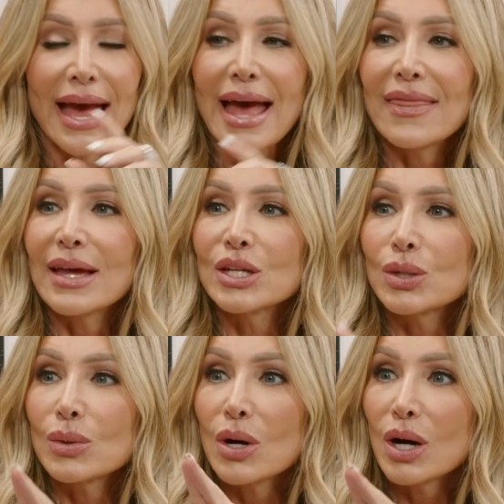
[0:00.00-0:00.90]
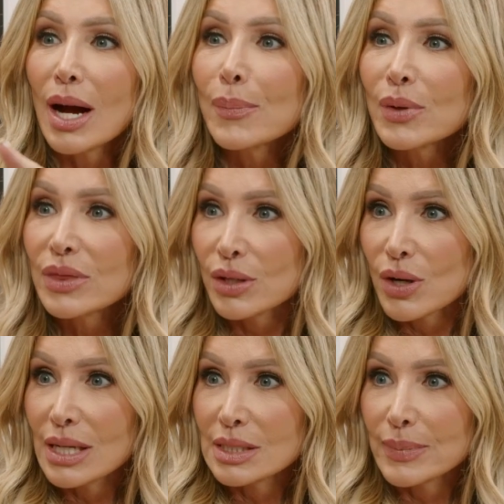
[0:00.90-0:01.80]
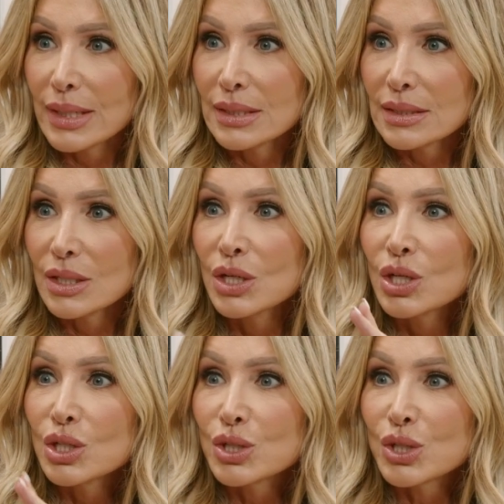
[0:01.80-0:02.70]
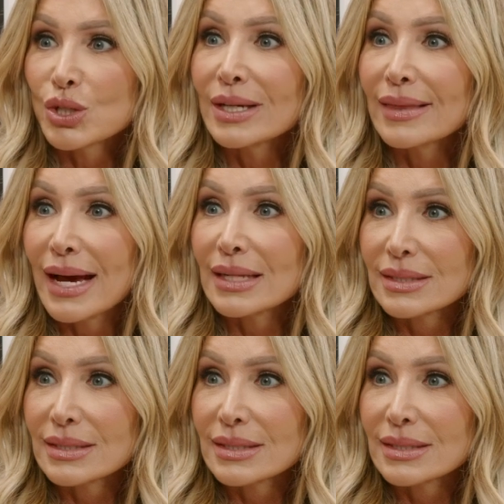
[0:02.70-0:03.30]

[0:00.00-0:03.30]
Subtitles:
and then you hook up with your husband during that